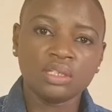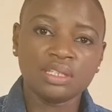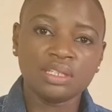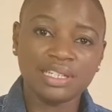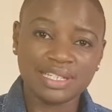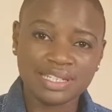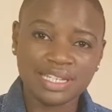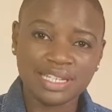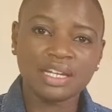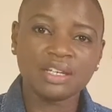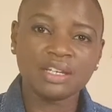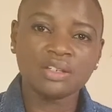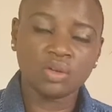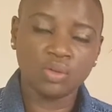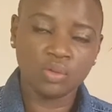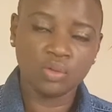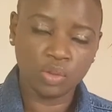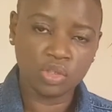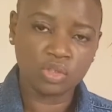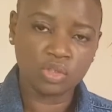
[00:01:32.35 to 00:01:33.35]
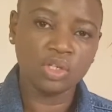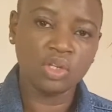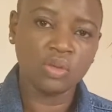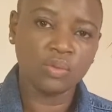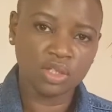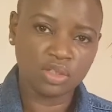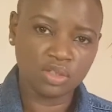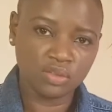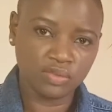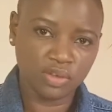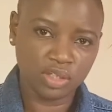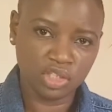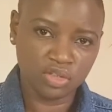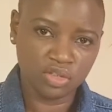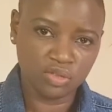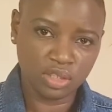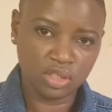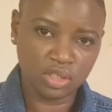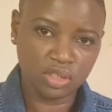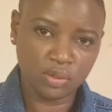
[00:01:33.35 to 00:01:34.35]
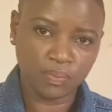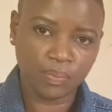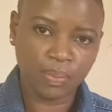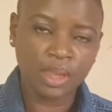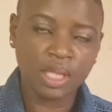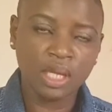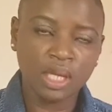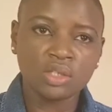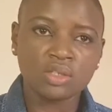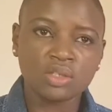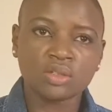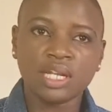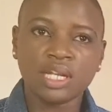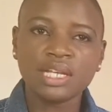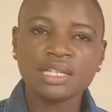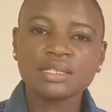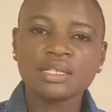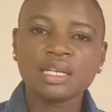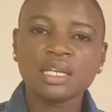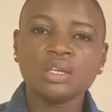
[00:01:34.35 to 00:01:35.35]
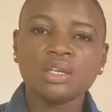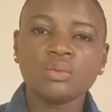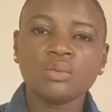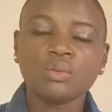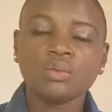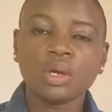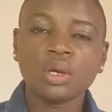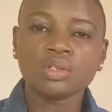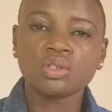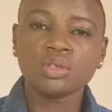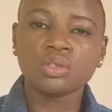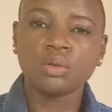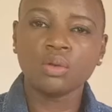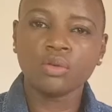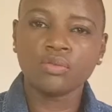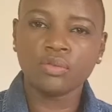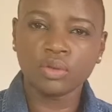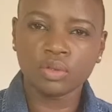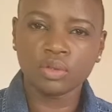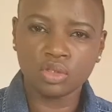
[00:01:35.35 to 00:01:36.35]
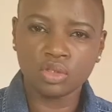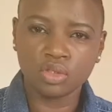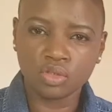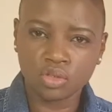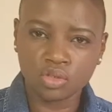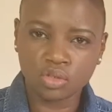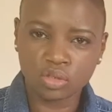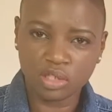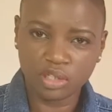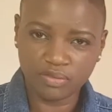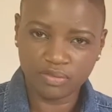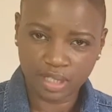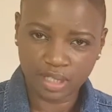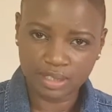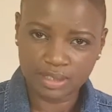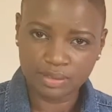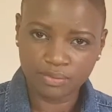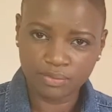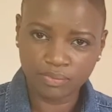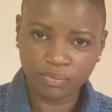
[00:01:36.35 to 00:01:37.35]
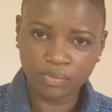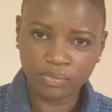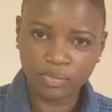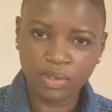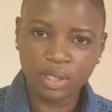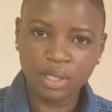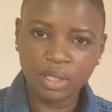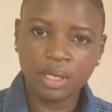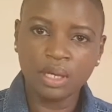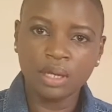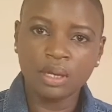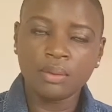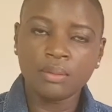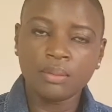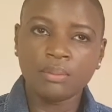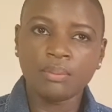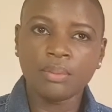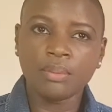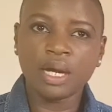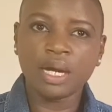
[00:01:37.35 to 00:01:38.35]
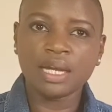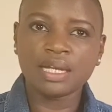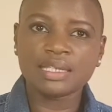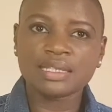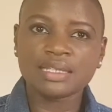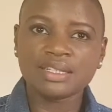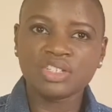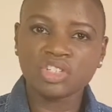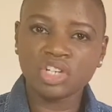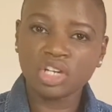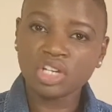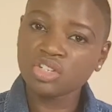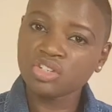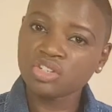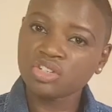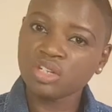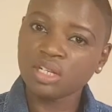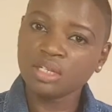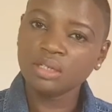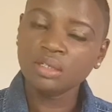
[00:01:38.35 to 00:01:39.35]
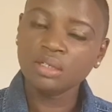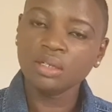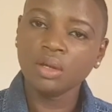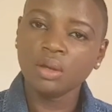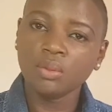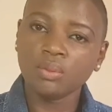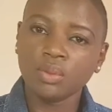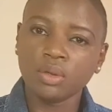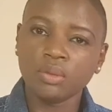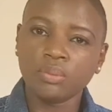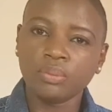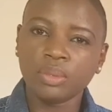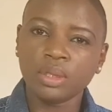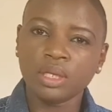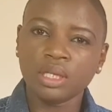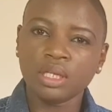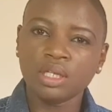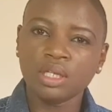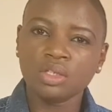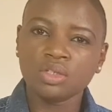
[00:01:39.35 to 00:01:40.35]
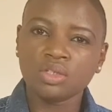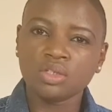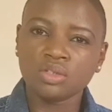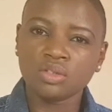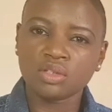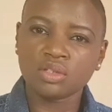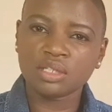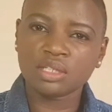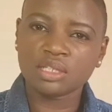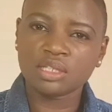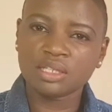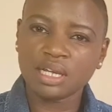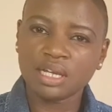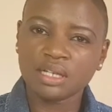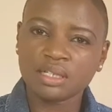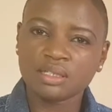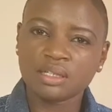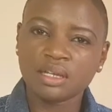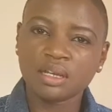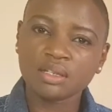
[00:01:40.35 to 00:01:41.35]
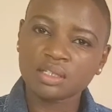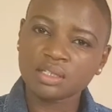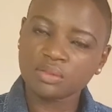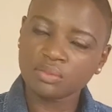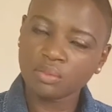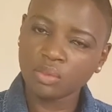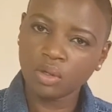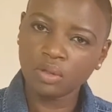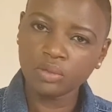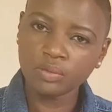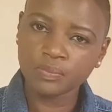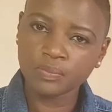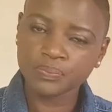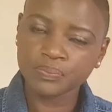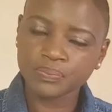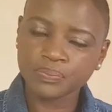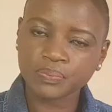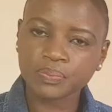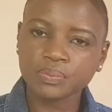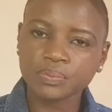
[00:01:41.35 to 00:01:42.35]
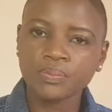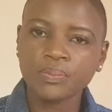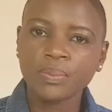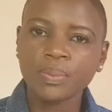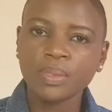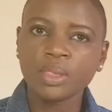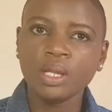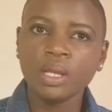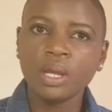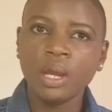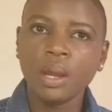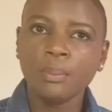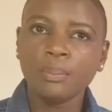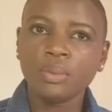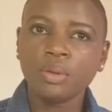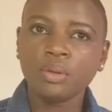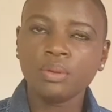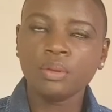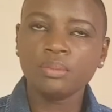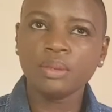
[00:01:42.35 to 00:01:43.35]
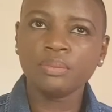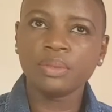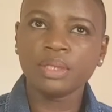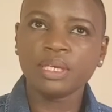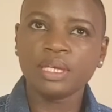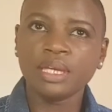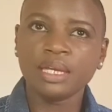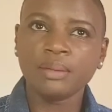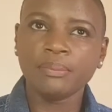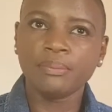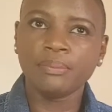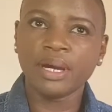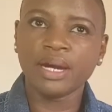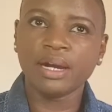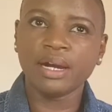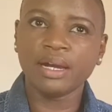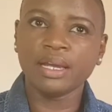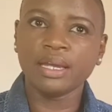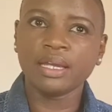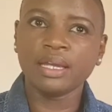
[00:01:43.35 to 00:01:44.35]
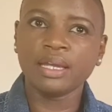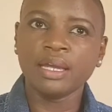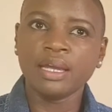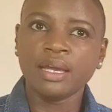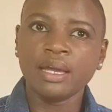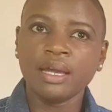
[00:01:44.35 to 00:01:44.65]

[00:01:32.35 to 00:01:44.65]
decide on which one you want to venture into. So let's say you want to go for the social events. My suggestion would be to start small. Probably begin by